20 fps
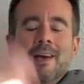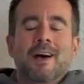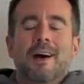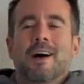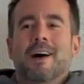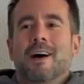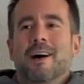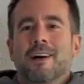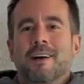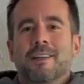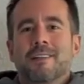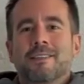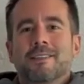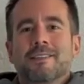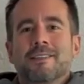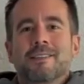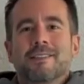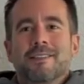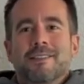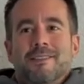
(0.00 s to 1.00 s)
uh,
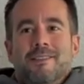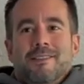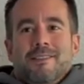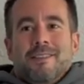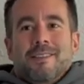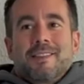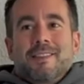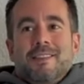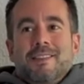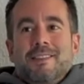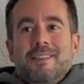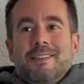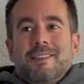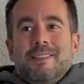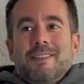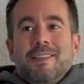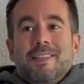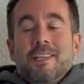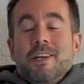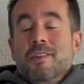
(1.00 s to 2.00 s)

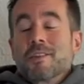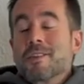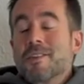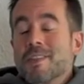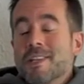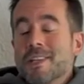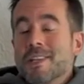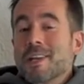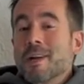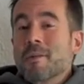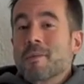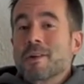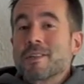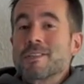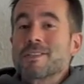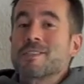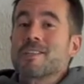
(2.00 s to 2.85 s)
the other thing that I wanted to